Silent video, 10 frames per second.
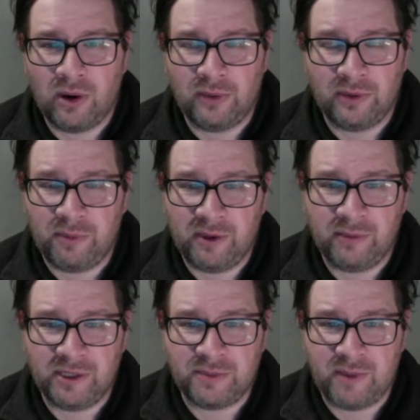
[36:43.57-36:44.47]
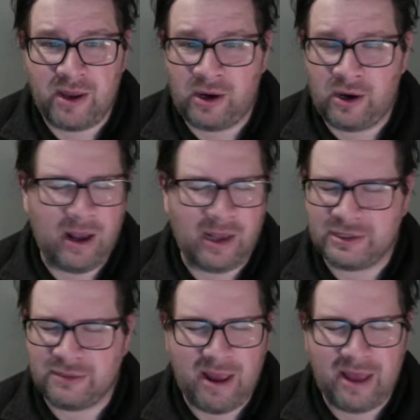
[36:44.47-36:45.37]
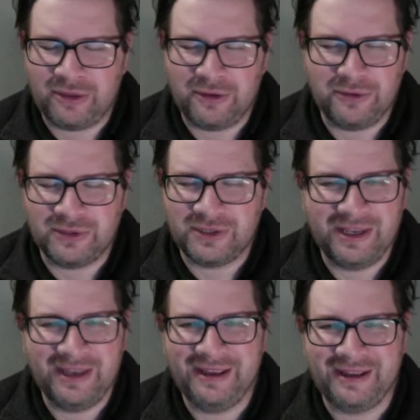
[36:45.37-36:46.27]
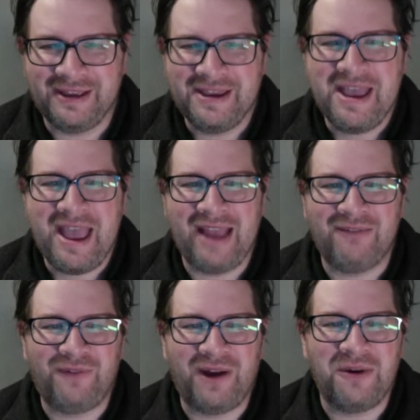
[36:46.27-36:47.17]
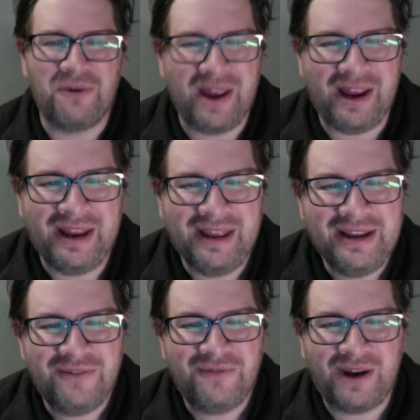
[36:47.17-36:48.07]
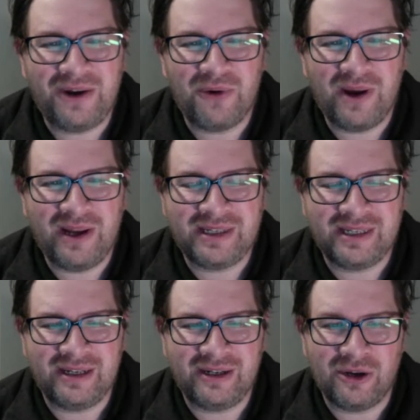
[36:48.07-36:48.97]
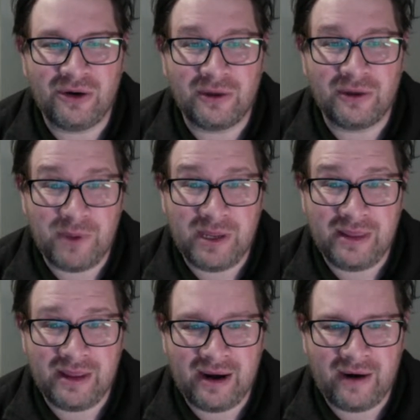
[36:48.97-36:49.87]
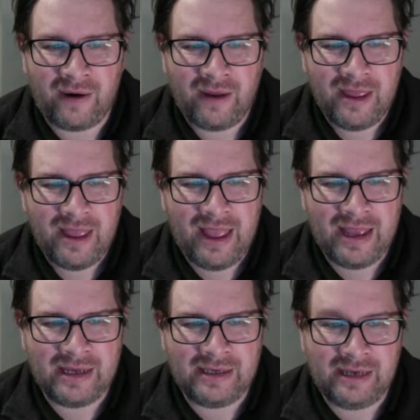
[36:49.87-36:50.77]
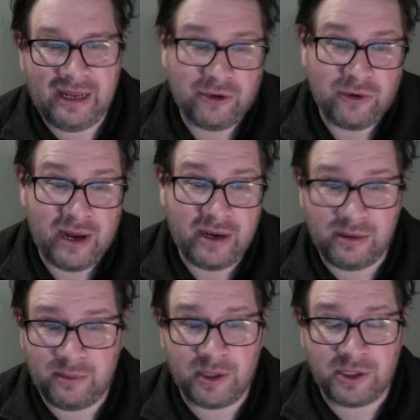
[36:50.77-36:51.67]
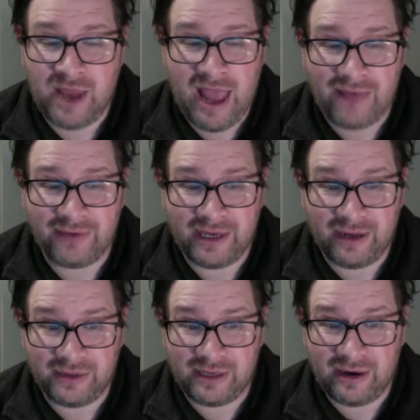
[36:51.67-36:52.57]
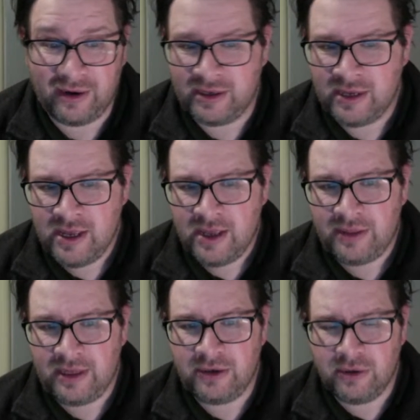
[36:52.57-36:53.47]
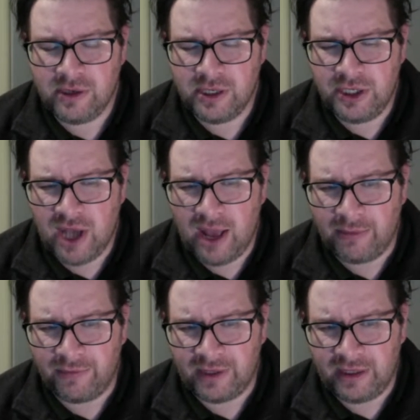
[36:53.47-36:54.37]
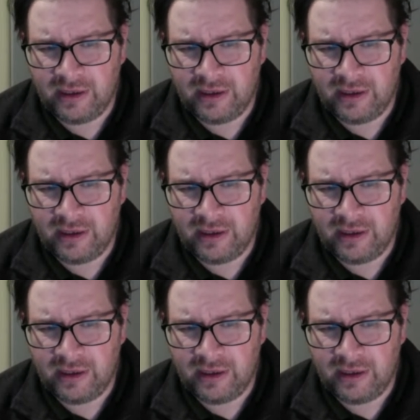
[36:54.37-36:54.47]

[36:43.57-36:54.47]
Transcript: Big Mitch or Austin Matthews and find a way to go compete there and create a bunch of havoc out there. And they do a good job of it.